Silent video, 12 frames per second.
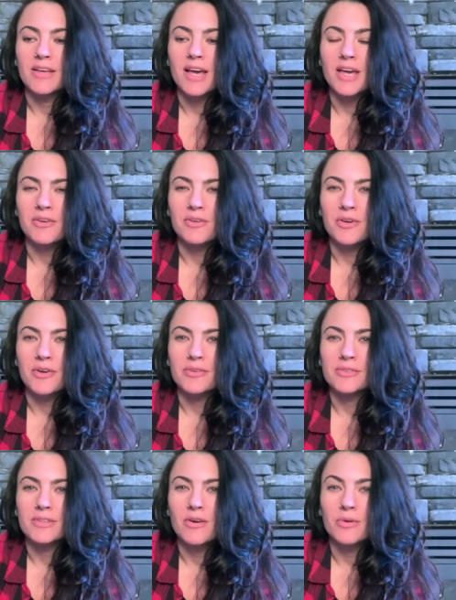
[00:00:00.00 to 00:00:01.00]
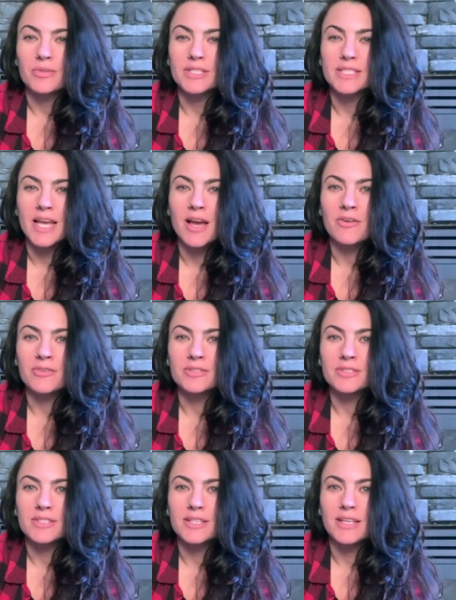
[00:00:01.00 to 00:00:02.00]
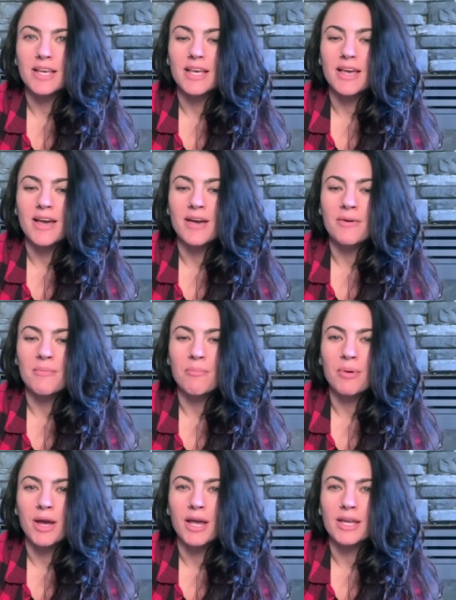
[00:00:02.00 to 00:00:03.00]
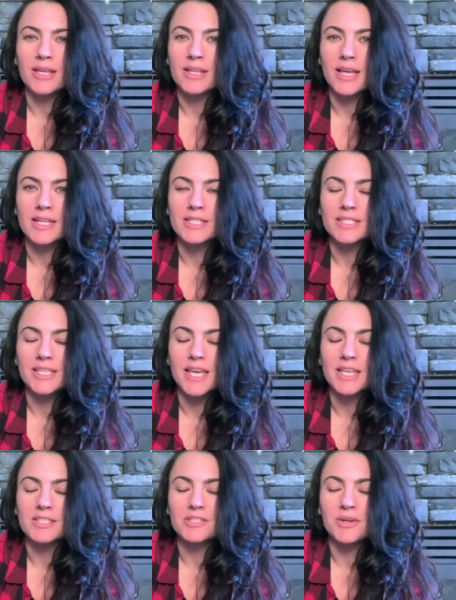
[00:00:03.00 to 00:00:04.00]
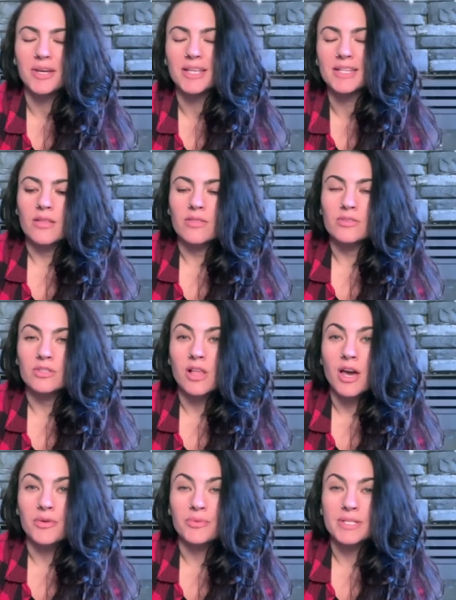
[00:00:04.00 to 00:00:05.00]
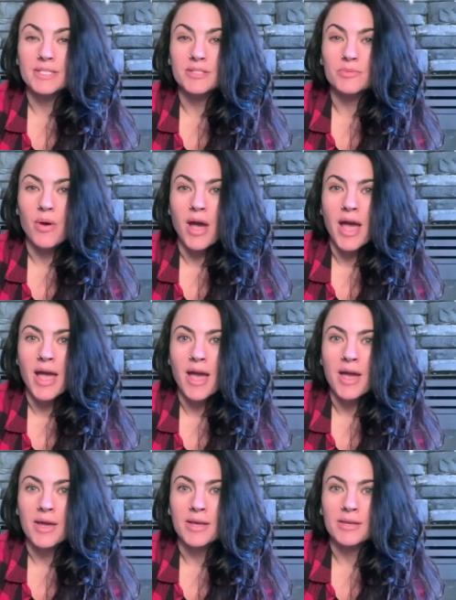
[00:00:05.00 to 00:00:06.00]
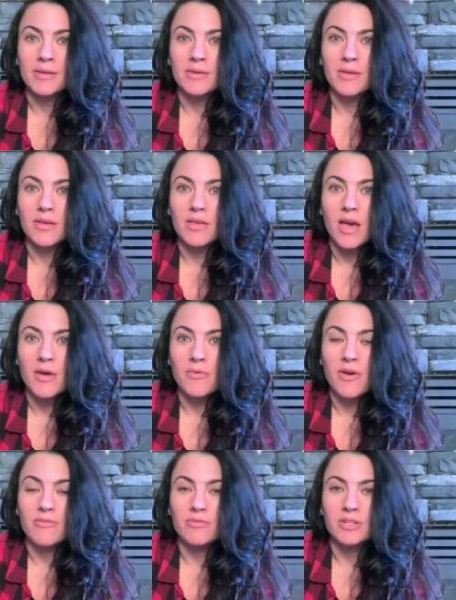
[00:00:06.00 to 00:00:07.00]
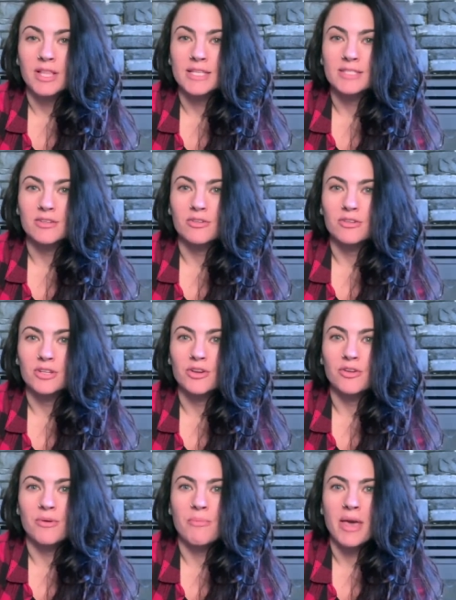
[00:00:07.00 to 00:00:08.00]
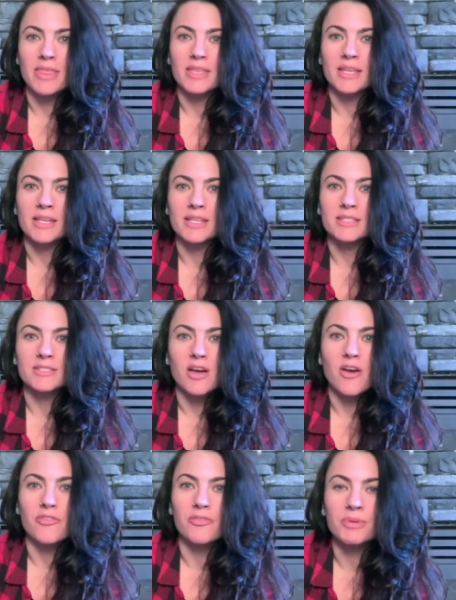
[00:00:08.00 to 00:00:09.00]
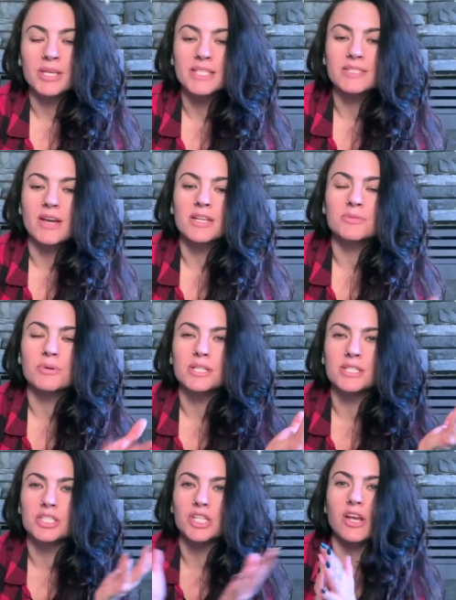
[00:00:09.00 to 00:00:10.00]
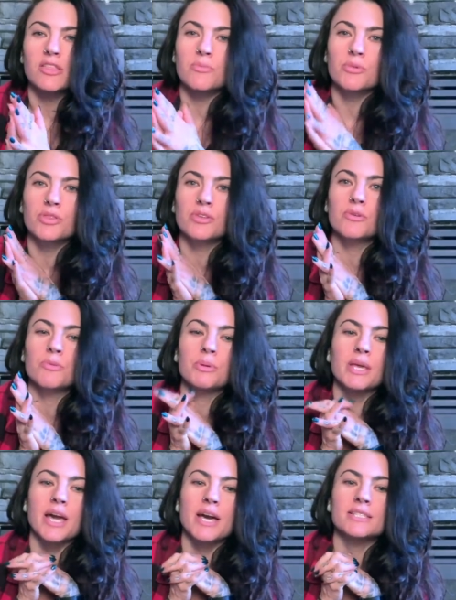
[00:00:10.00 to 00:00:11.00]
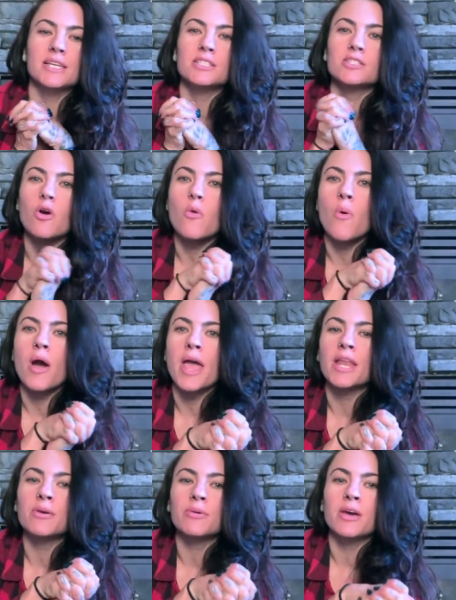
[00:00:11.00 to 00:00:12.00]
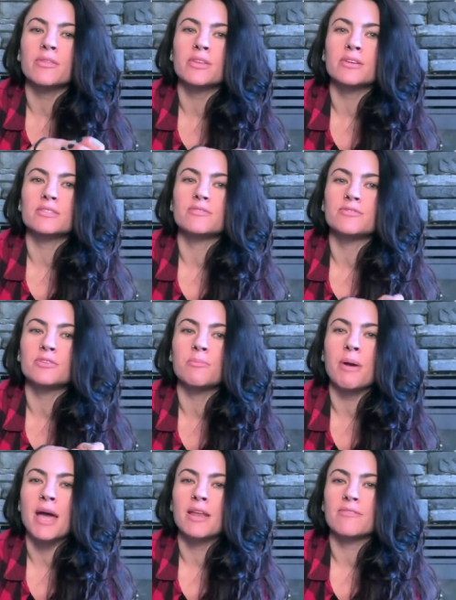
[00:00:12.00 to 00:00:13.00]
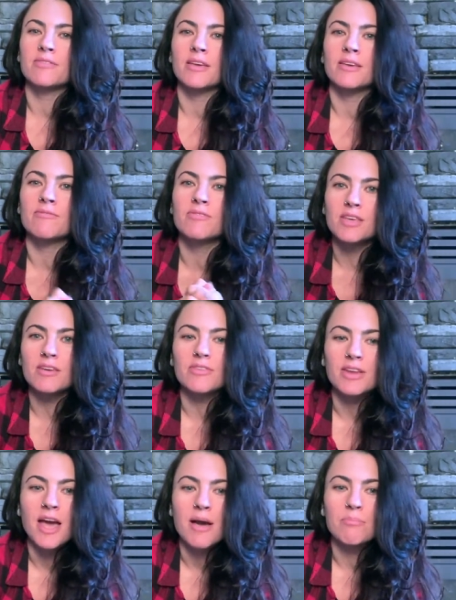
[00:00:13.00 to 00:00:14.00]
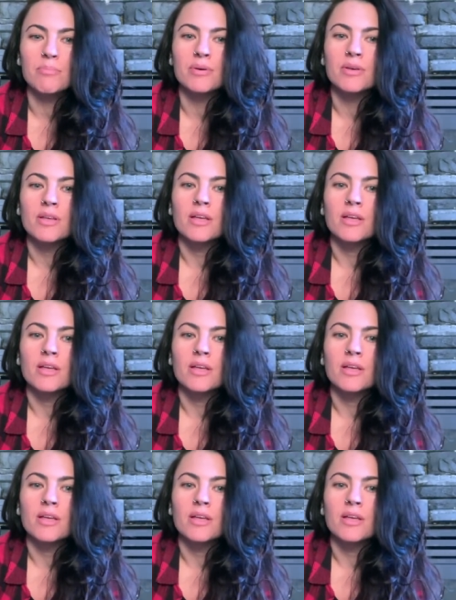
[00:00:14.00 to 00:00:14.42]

I don't know, hold it down, but I just can't do it. There's a lot of reasons why I have realized the Curly Girl Method is not for me, so I just wanted to share them with you because I don't want anyone out there to feel bad if they've given up,